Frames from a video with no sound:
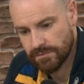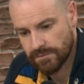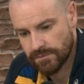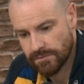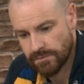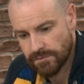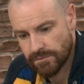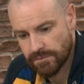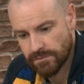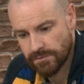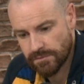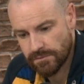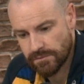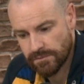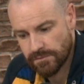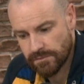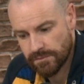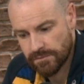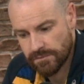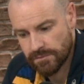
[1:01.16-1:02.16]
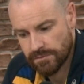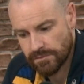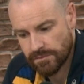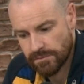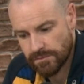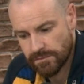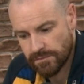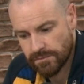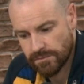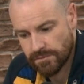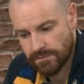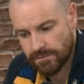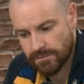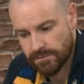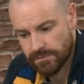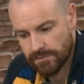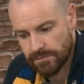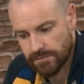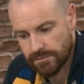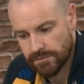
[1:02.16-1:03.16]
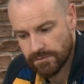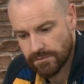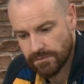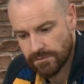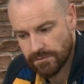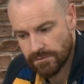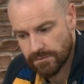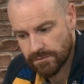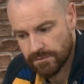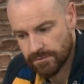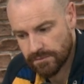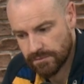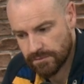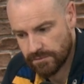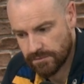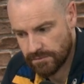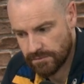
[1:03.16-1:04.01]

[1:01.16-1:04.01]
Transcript: (not speaking)